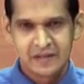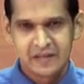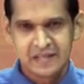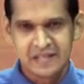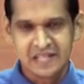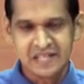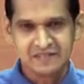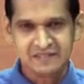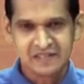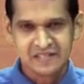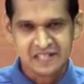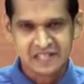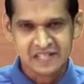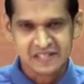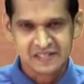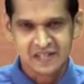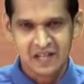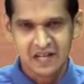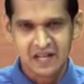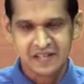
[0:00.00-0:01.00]

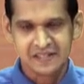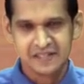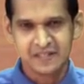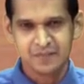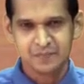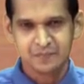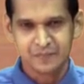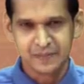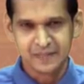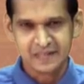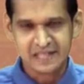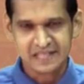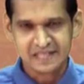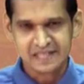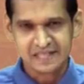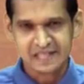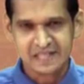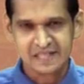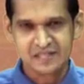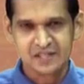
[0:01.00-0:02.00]
Invitees are the
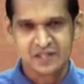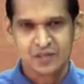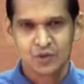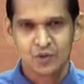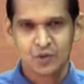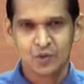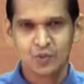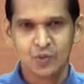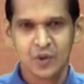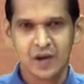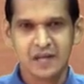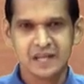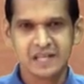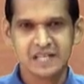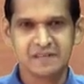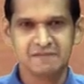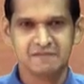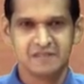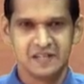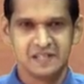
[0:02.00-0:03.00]
persons who are
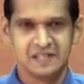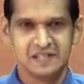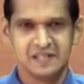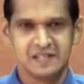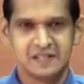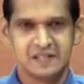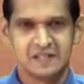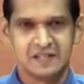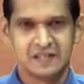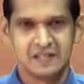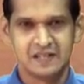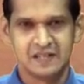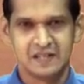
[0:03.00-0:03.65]
invited.